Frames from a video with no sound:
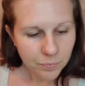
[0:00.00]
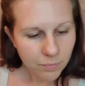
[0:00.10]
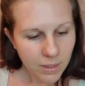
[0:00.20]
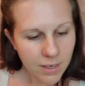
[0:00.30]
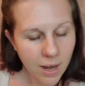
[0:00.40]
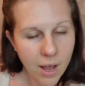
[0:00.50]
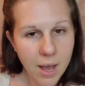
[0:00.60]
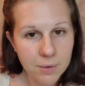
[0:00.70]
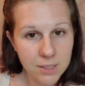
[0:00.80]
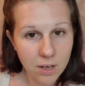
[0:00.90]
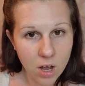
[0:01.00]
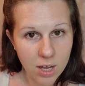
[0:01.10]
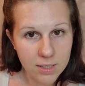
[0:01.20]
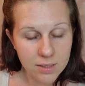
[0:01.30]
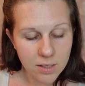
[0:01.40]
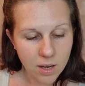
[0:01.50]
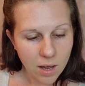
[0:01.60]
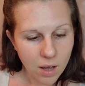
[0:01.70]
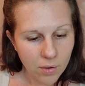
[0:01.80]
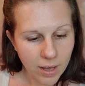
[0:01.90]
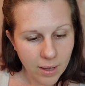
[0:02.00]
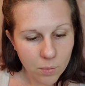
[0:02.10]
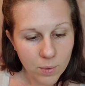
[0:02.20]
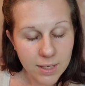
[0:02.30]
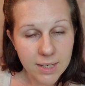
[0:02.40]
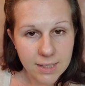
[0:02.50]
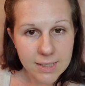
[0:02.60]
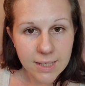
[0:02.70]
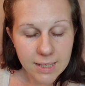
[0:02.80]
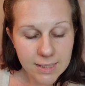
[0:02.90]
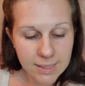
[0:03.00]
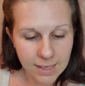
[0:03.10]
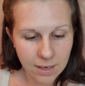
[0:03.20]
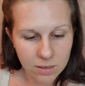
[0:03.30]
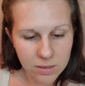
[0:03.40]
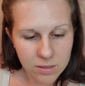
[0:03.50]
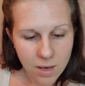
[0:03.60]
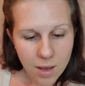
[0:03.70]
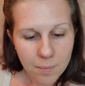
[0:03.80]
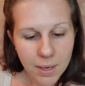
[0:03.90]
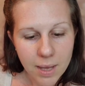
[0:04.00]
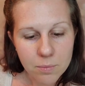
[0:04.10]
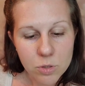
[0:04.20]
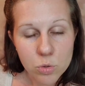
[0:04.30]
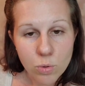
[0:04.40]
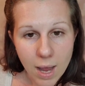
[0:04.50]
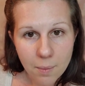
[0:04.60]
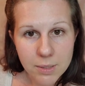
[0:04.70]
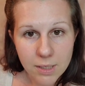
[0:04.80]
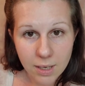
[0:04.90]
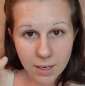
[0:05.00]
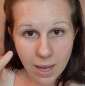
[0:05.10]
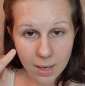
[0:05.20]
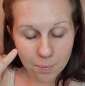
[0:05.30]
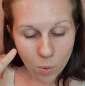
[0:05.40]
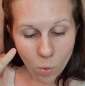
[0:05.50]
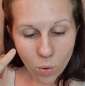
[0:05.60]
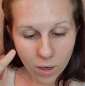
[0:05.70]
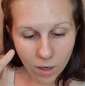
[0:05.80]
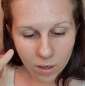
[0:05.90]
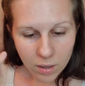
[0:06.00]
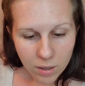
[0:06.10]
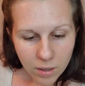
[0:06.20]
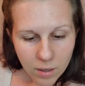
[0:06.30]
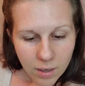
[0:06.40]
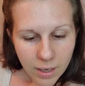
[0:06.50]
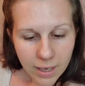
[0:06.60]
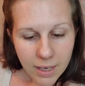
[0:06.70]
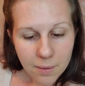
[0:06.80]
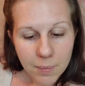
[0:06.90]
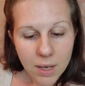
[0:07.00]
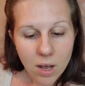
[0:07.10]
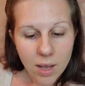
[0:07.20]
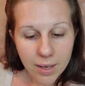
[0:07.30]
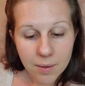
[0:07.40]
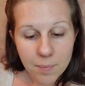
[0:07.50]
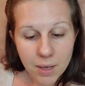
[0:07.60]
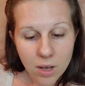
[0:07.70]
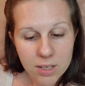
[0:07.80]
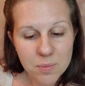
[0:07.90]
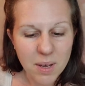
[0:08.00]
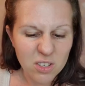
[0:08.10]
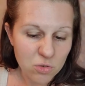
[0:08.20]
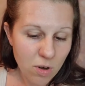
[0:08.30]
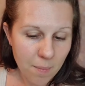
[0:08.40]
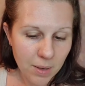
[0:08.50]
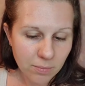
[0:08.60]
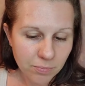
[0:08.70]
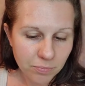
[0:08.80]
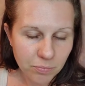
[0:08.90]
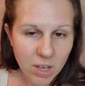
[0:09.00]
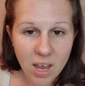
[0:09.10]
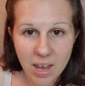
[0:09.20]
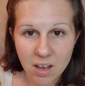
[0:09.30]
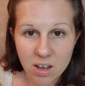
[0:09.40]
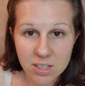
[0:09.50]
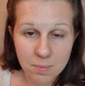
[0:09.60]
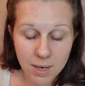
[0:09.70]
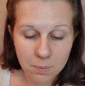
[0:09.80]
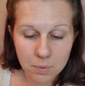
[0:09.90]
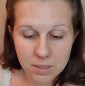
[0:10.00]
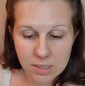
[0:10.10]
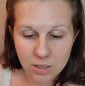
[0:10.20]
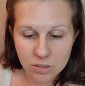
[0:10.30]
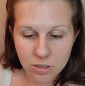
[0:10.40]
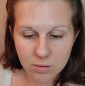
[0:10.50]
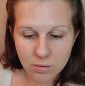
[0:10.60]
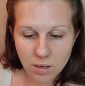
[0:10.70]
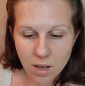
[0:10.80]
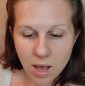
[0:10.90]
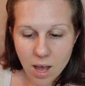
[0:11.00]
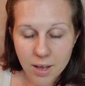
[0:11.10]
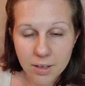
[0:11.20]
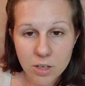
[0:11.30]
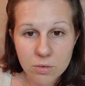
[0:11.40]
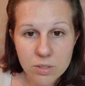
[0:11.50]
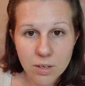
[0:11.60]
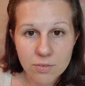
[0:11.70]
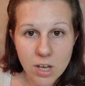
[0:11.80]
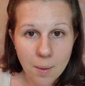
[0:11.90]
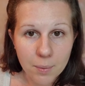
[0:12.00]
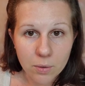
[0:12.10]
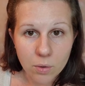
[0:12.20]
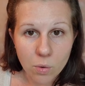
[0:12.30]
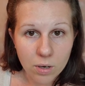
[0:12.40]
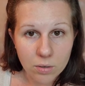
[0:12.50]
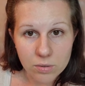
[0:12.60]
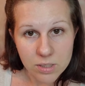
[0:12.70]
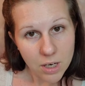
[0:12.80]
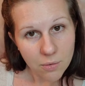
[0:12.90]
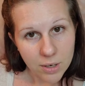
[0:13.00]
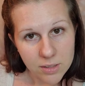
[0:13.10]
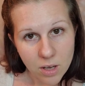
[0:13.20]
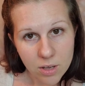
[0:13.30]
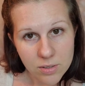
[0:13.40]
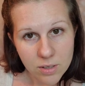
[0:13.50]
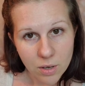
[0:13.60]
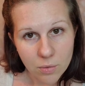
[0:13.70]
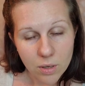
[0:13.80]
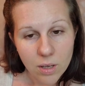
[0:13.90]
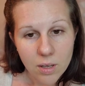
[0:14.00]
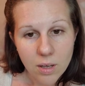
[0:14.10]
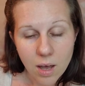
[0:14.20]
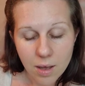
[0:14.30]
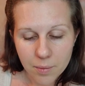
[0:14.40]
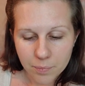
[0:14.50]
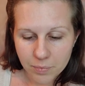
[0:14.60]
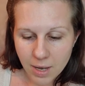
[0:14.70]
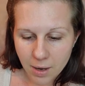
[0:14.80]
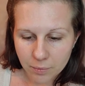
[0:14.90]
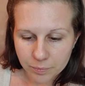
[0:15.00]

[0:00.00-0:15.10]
Now, how is it caused? Okay, when dead skin cells become trapped in a pore, it can be caused by trauma, a cosmetic procedure, use of topical corticosteroids also. Now,